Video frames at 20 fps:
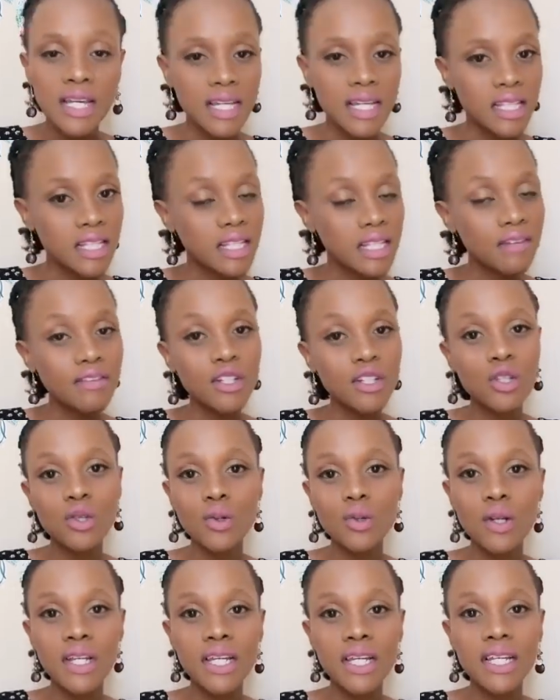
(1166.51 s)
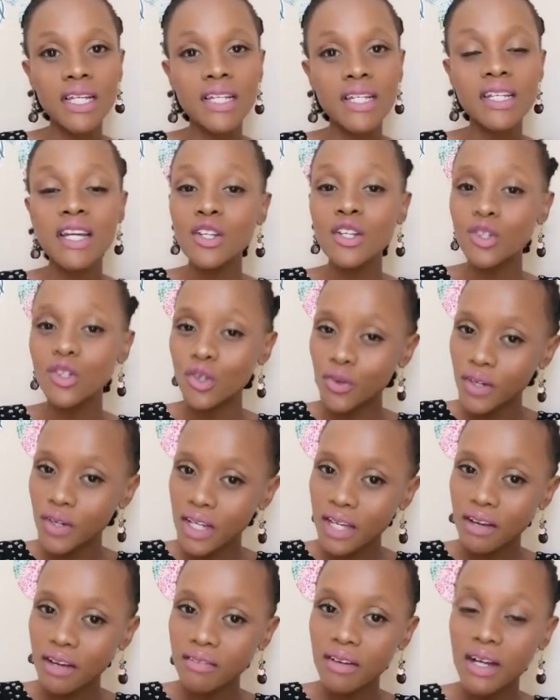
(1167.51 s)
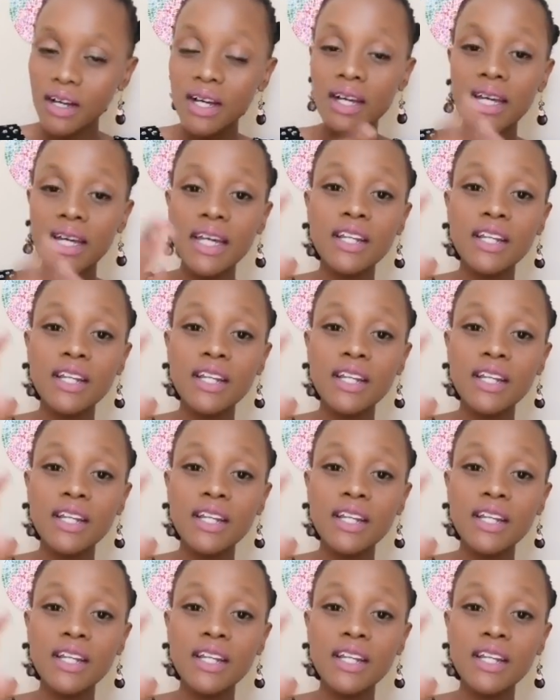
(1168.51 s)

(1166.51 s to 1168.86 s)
it's never too late to recover